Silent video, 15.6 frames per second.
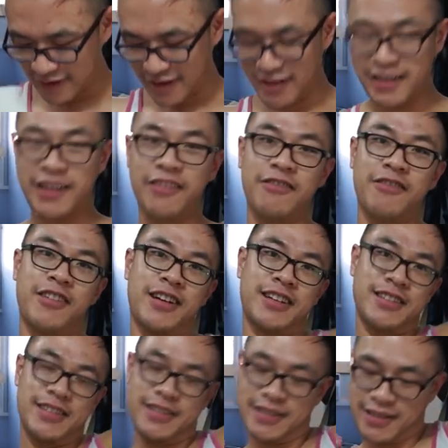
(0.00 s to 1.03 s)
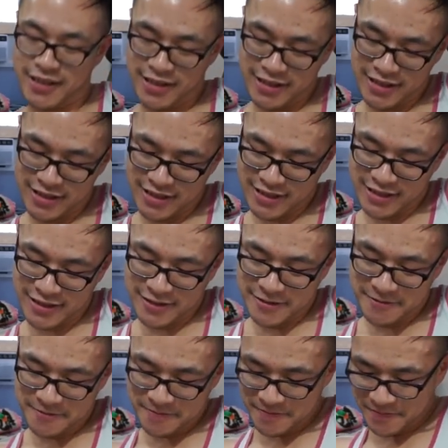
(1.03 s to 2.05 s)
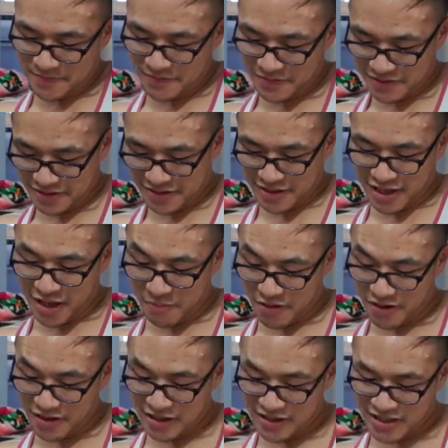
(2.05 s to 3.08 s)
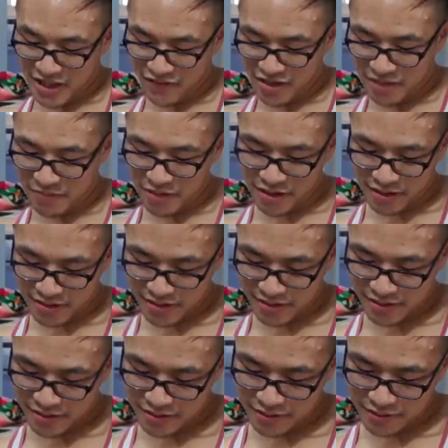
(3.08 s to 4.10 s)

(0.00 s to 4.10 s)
this was apparently 70 bucks.